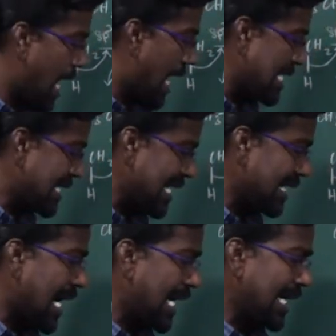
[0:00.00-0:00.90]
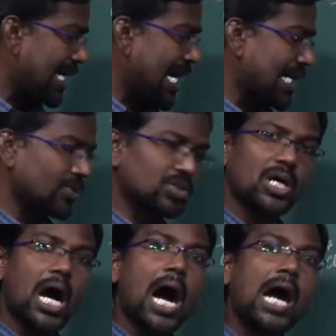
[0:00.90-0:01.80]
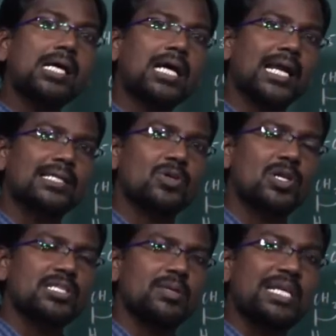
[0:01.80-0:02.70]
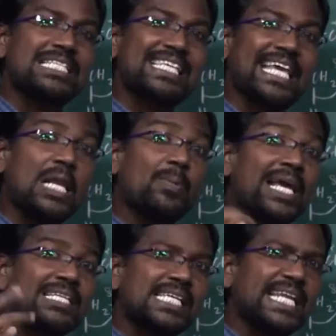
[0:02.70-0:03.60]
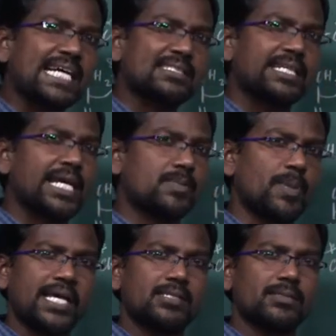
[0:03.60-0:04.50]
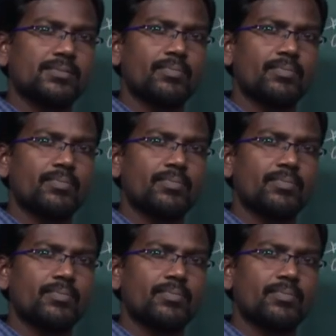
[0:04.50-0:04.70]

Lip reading: Alkyl halide react with the alcoholic solution means elimination reaction takes place.